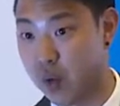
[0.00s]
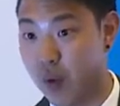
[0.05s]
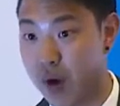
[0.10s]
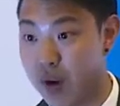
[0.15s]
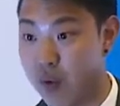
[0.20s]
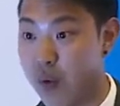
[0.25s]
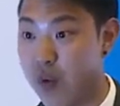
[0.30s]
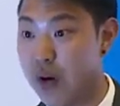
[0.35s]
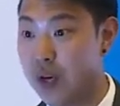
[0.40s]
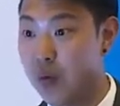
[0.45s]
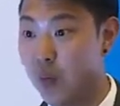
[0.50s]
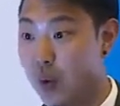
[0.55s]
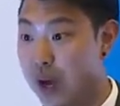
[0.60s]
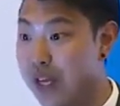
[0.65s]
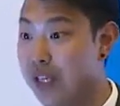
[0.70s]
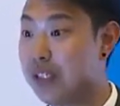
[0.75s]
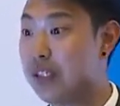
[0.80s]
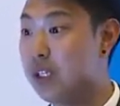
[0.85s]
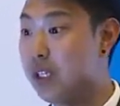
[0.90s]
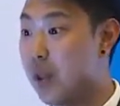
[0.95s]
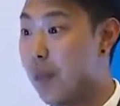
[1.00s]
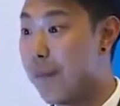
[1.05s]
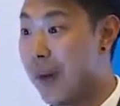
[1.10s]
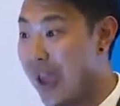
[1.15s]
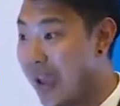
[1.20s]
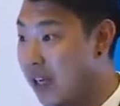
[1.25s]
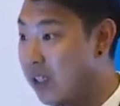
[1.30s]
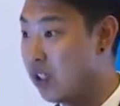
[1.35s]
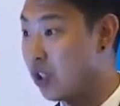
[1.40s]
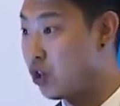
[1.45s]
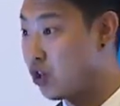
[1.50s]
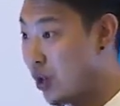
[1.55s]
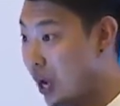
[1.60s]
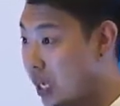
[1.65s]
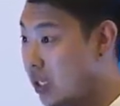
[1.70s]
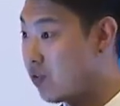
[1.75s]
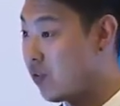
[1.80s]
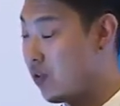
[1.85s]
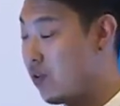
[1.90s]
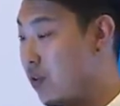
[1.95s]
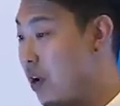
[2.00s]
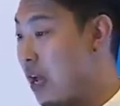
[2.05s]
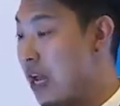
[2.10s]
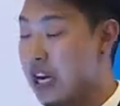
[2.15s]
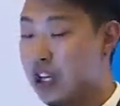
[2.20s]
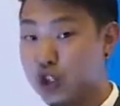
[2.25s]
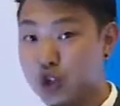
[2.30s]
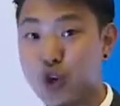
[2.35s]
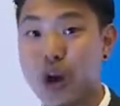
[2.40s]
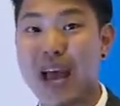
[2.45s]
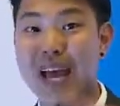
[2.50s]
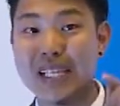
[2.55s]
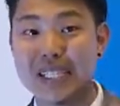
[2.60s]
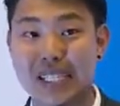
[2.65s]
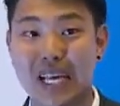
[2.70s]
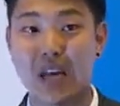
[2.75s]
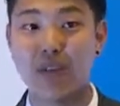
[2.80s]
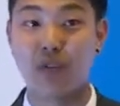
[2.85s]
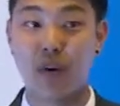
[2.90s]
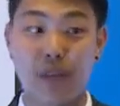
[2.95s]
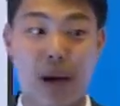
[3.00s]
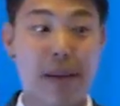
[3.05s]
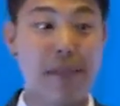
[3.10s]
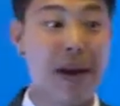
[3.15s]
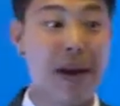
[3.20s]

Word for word: And when I went to the bank to transfer, translate for my